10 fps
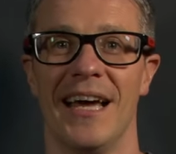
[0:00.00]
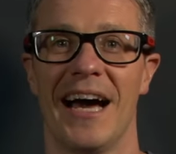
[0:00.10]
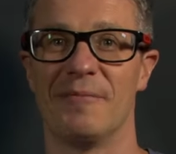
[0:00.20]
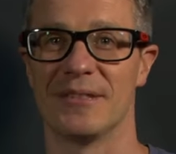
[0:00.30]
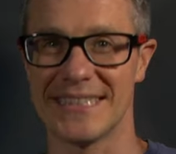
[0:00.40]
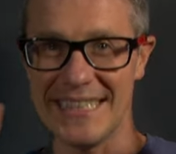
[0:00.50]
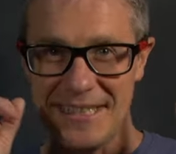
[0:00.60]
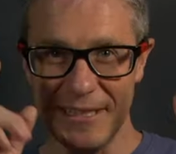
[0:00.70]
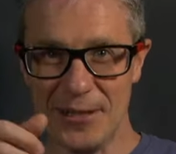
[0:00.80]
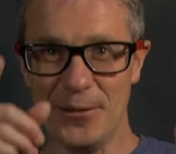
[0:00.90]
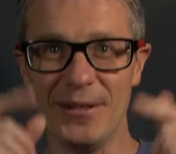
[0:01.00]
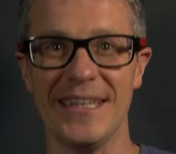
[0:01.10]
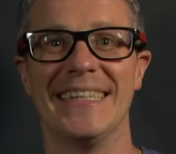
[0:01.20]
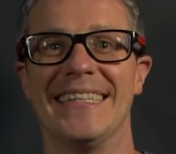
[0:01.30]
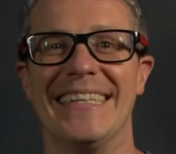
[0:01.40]
and we'll see you
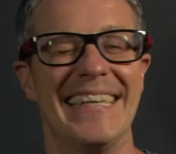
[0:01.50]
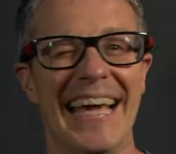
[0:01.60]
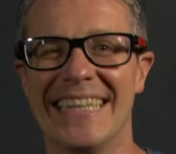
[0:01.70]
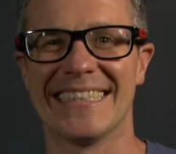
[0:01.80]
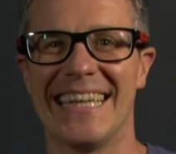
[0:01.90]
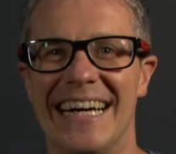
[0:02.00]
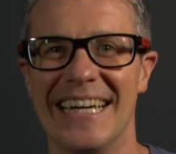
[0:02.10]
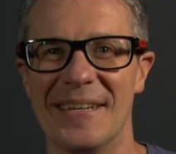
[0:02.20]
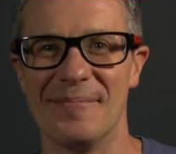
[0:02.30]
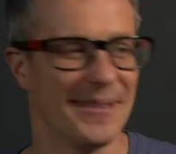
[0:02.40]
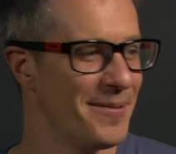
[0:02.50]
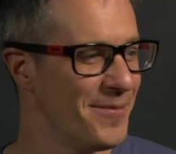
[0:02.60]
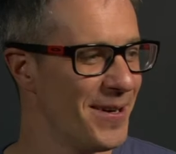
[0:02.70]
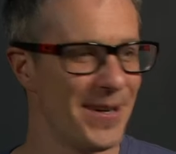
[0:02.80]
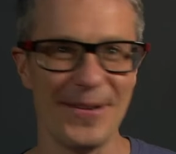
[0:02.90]
next time.
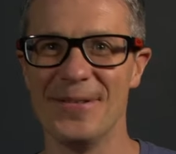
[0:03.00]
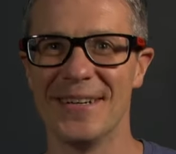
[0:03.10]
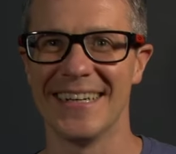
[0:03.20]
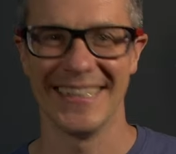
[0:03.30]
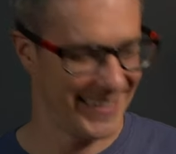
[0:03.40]
Woohoo!